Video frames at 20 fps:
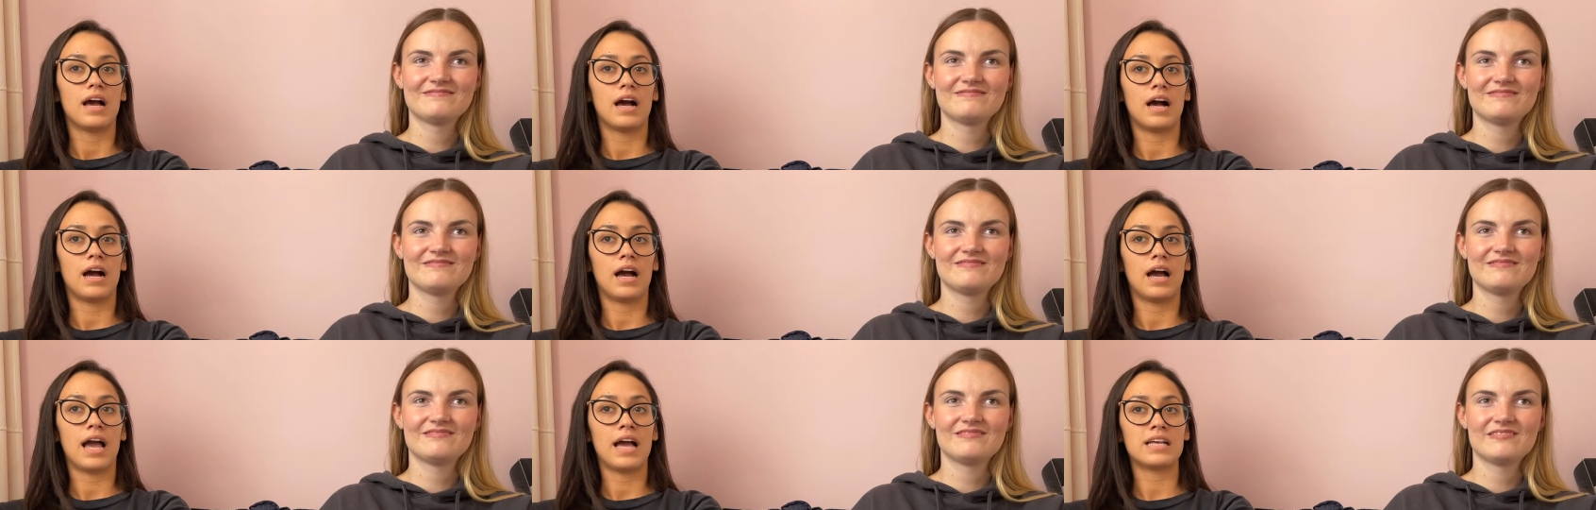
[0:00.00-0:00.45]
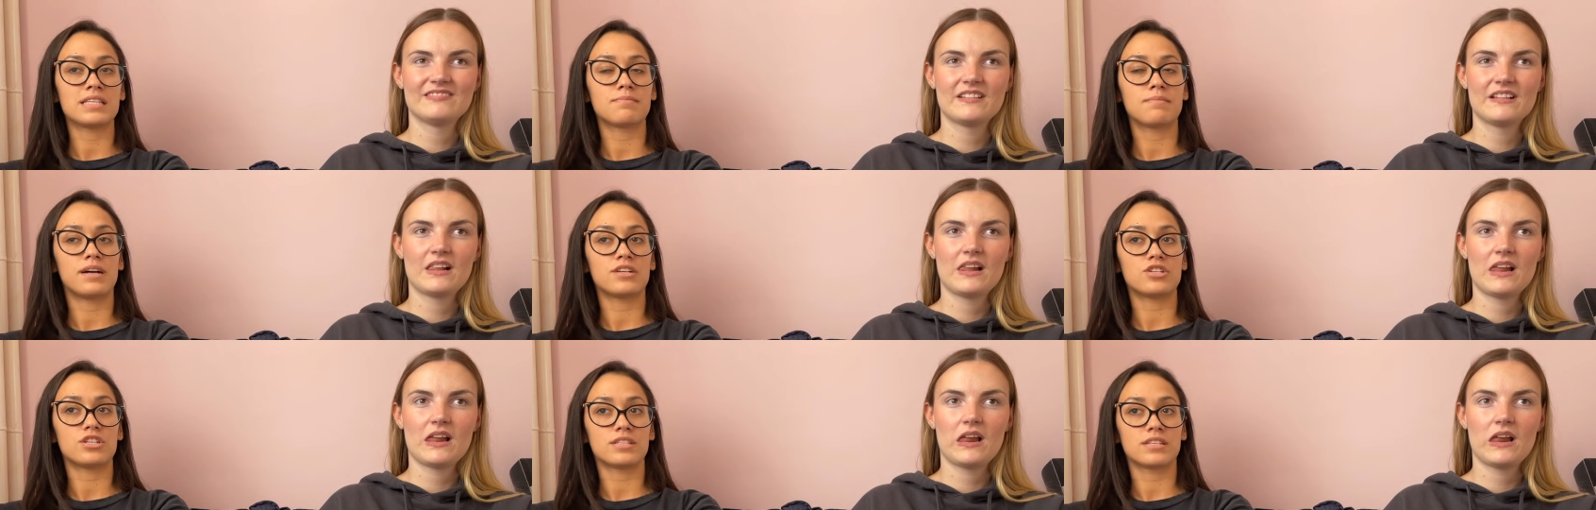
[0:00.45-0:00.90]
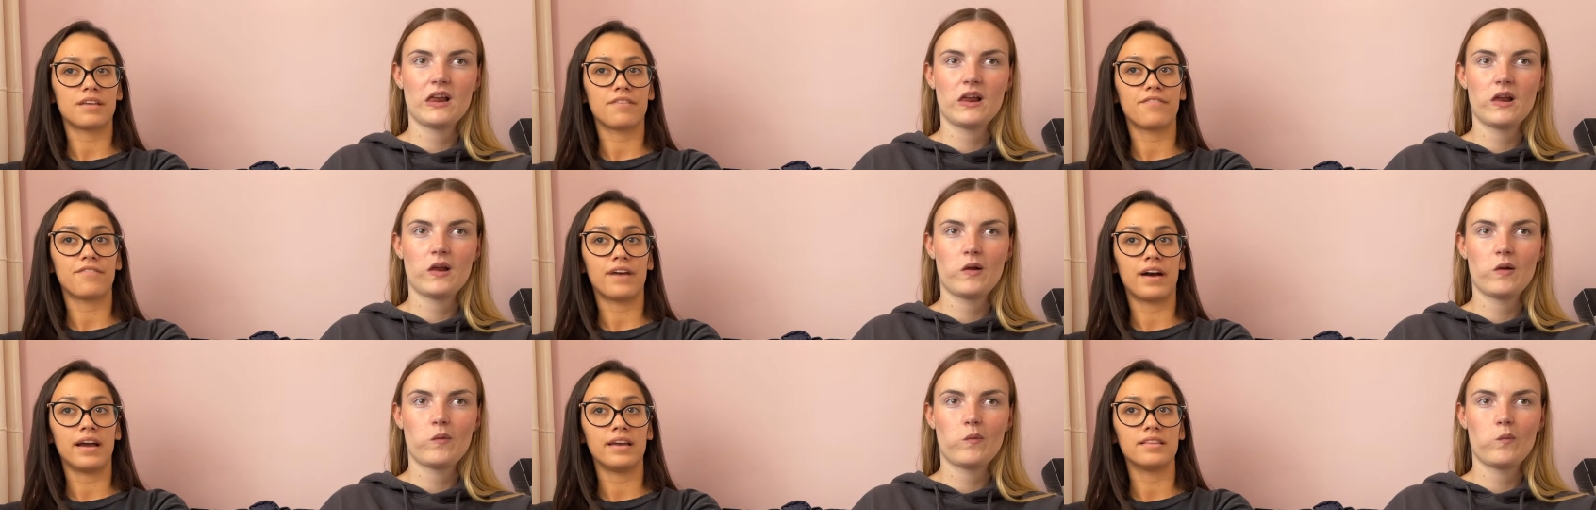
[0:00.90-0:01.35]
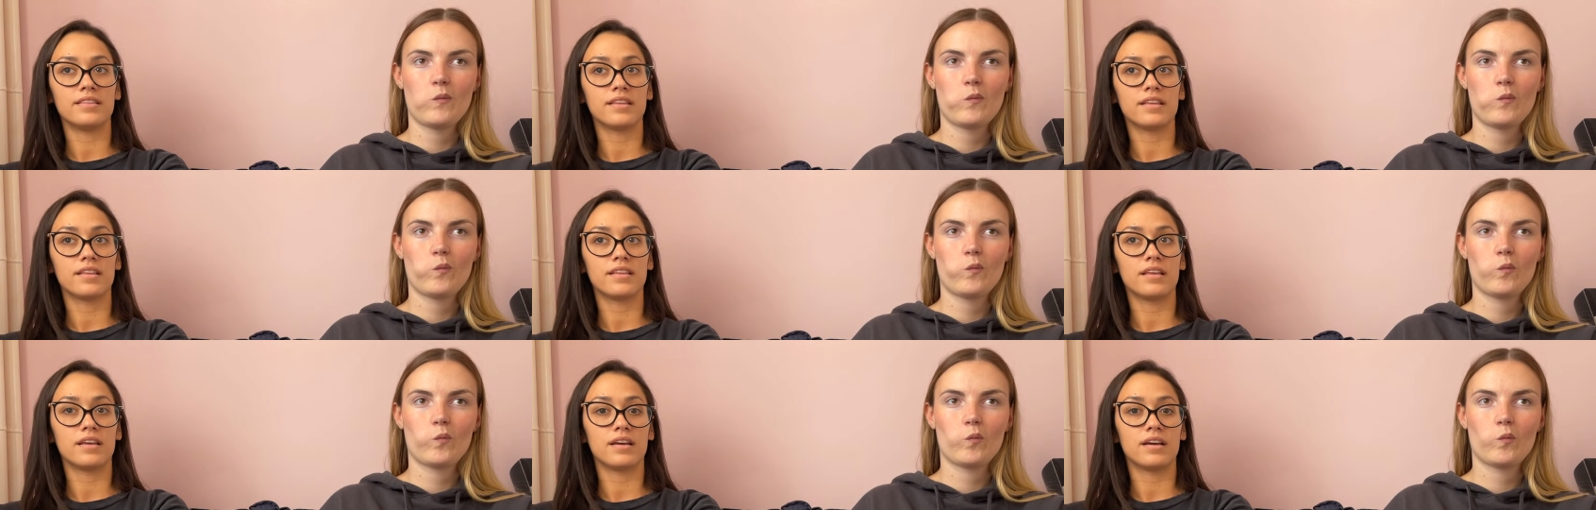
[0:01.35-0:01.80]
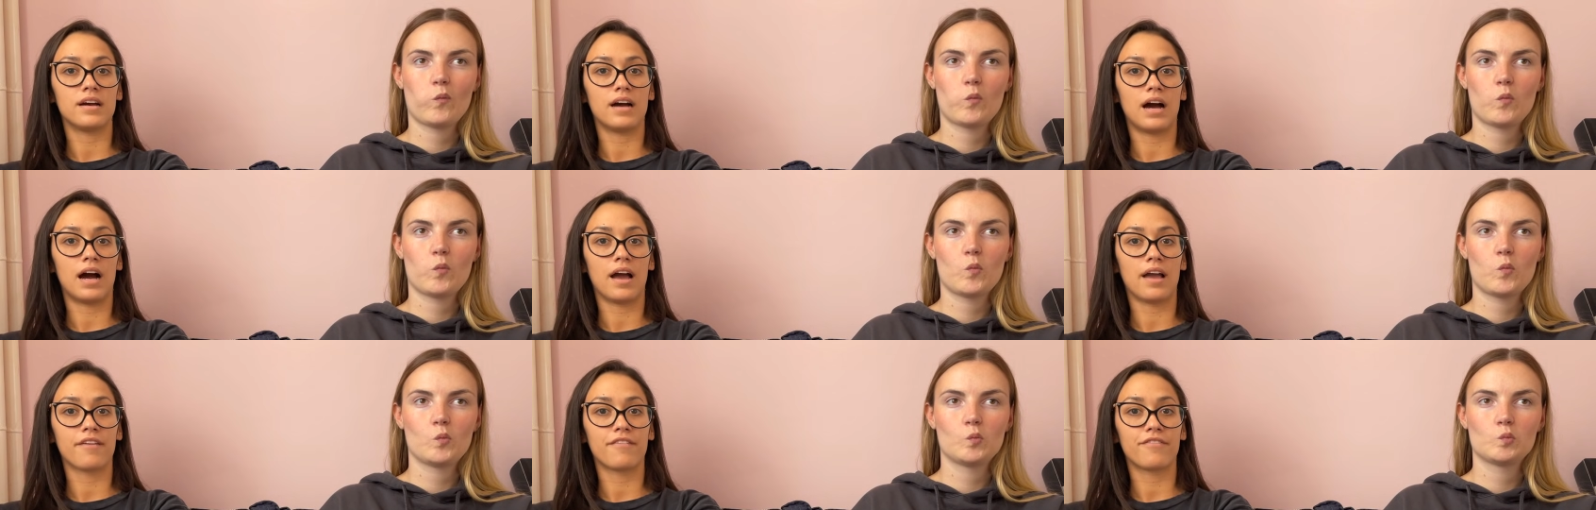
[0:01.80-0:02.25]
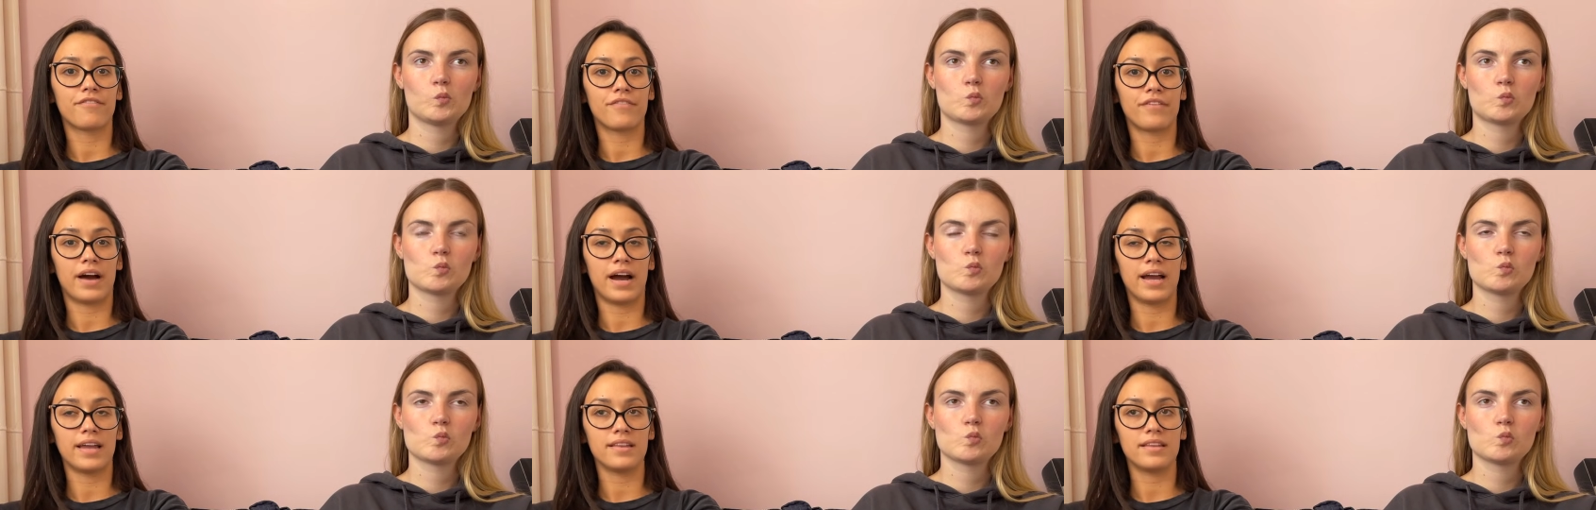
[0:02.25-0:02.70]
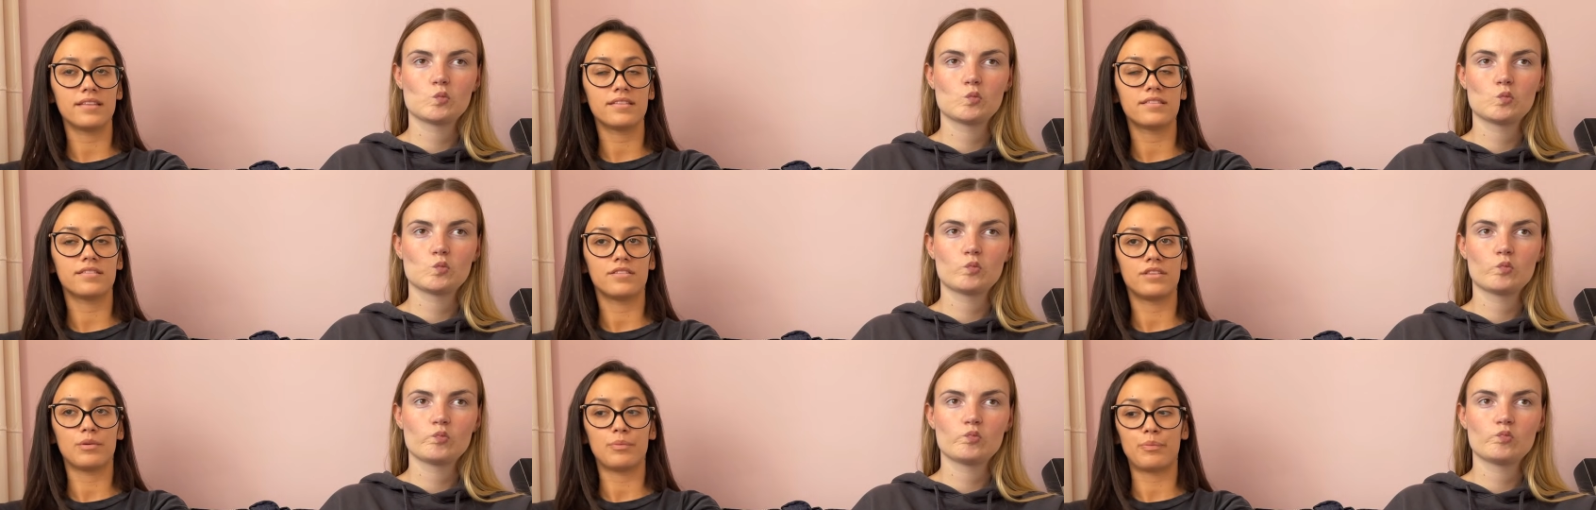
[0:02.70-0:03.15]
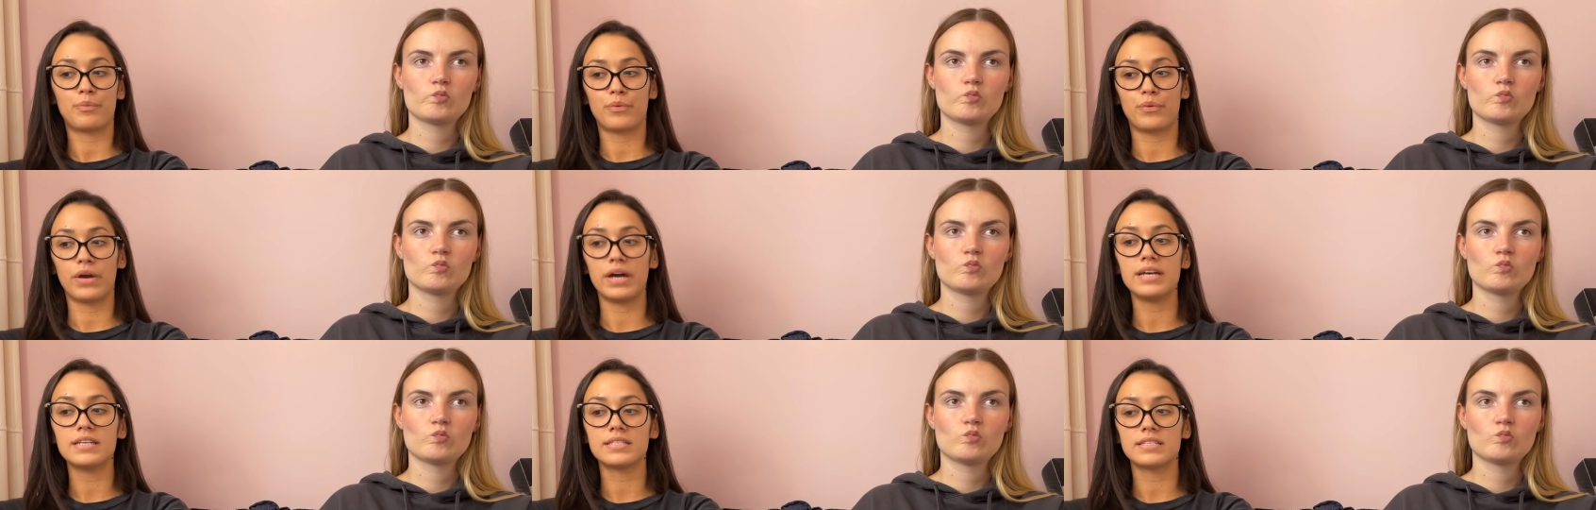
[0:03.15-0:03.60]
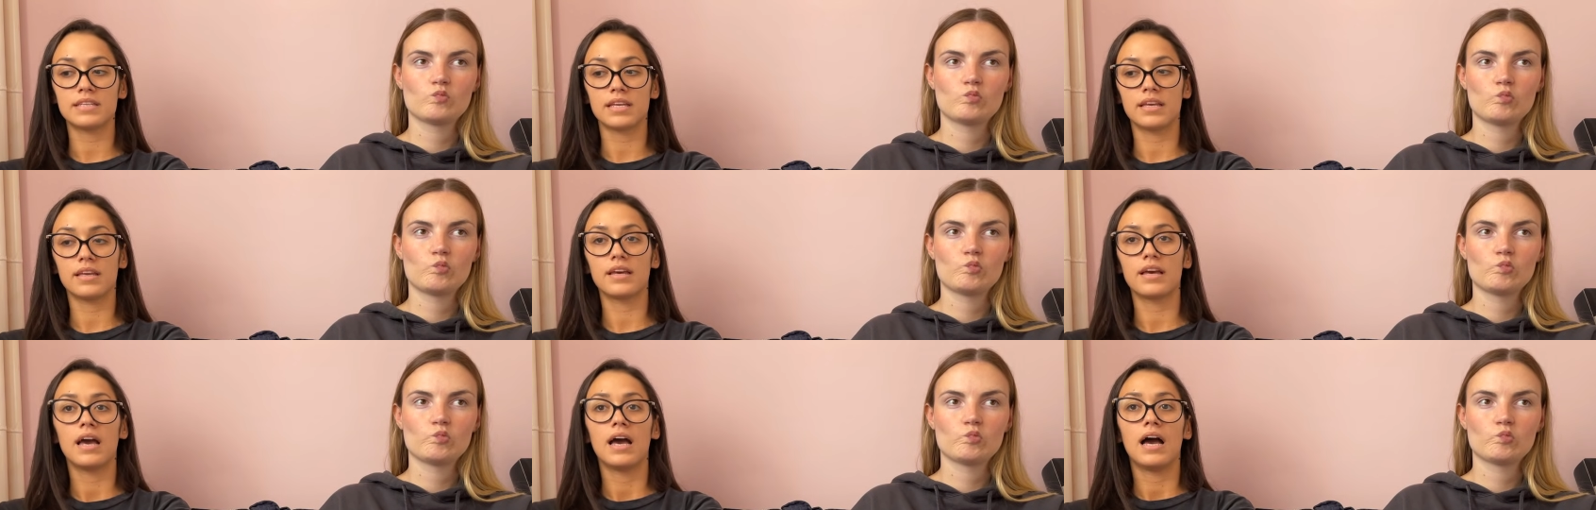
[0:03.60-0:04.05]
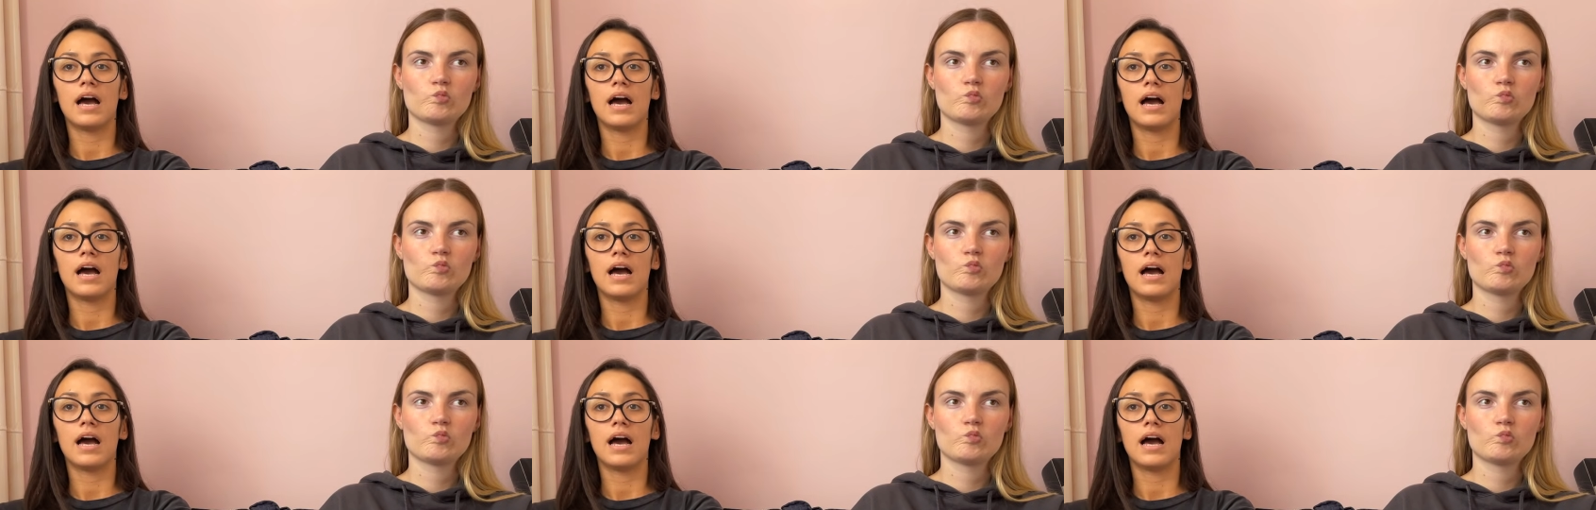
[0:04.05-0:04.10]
Speaker 1: uh, as much as I find it, uh, I find it depressing